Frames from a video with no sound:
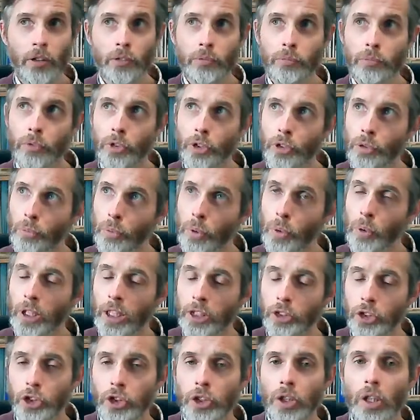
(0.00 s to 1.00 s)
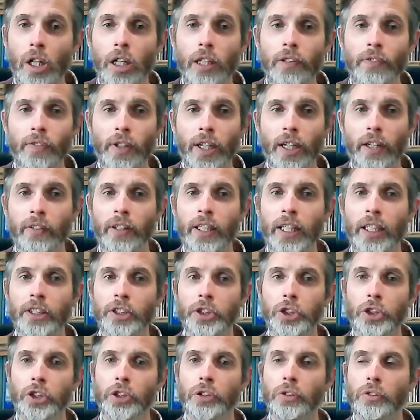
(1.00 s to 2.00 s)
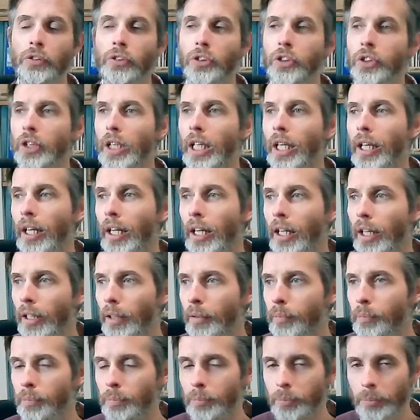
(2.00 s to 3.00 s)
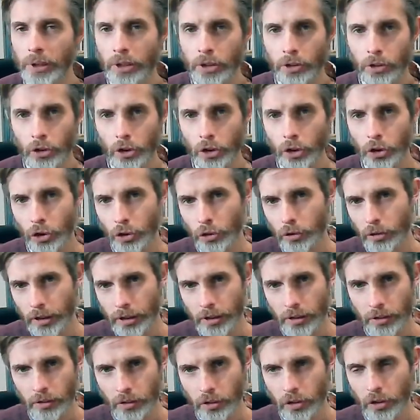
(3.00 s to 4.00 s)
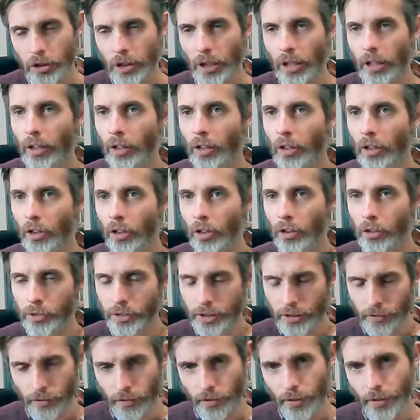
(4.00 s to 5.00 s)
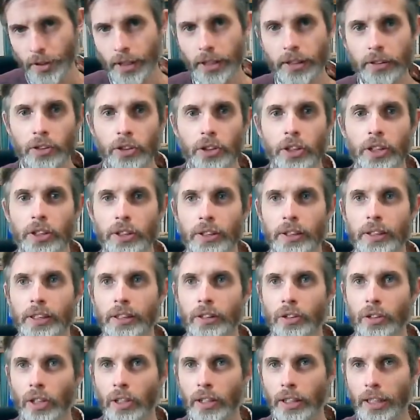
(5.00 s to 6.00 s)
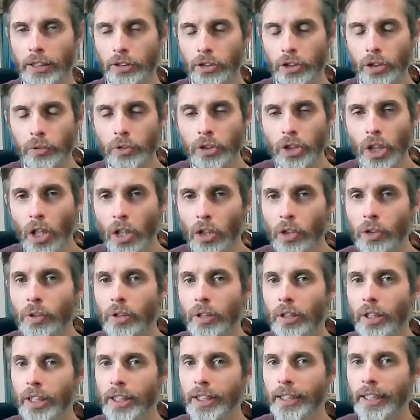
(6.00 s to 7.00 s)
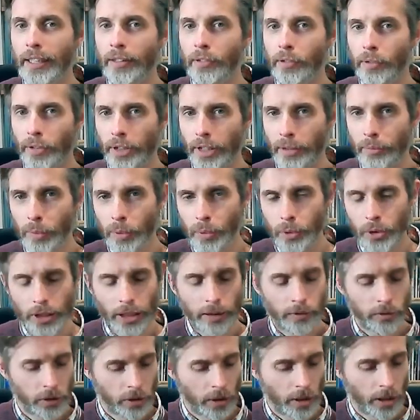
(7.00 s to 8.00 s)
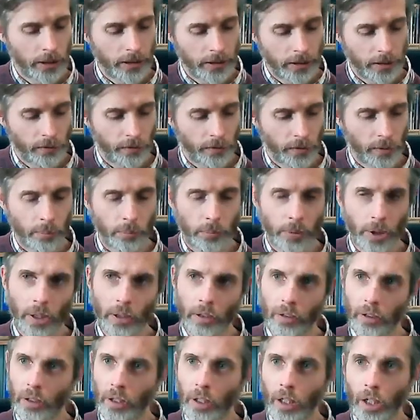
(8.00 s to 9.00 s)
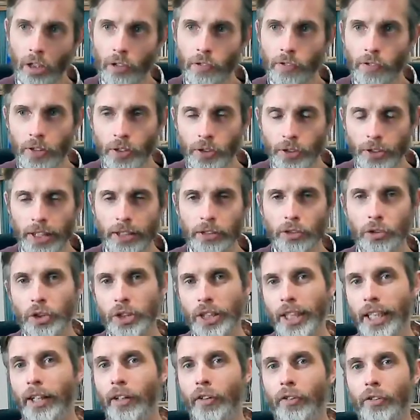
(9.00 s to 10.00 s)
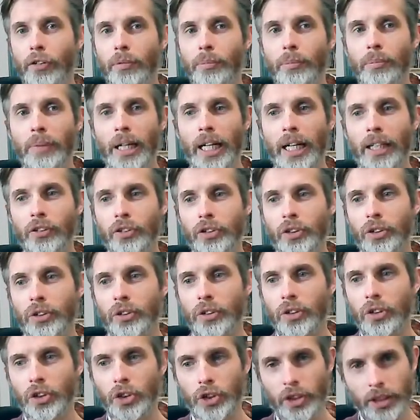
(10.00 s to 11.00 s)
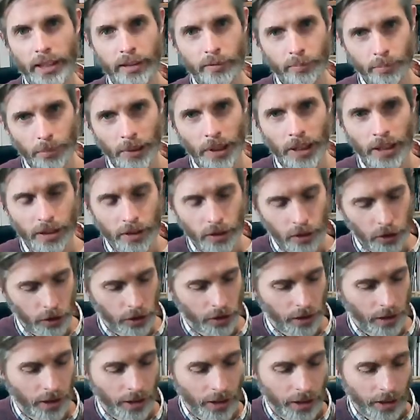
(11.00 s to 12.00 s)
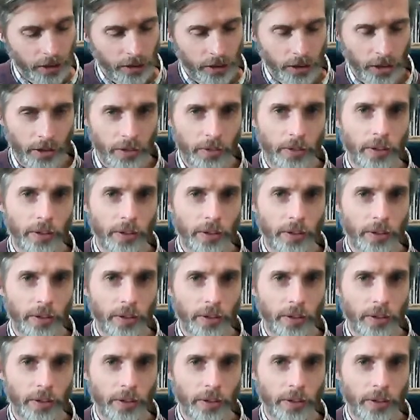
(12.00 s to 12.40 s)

You will get slight variations because the strings are different thicknesses and things like that, so tonally they will sound slightly different, but hopefully you get used to hearing them as the same pitch. So